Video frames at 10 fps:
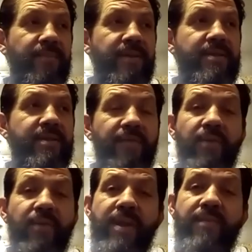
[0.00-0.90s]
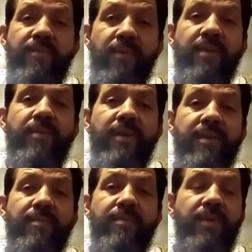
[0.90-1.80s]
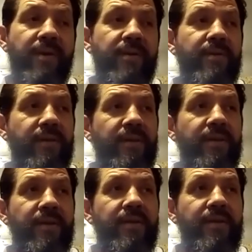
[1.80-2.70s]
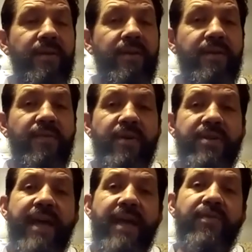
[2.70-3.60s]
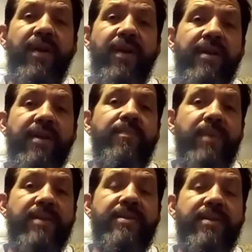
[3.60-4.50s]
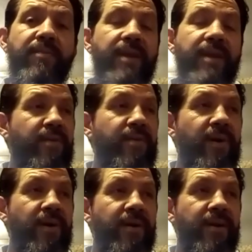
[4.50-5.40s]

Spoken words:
It's tough to work with, but it's very satisfying. You get a piece done with hickory bark.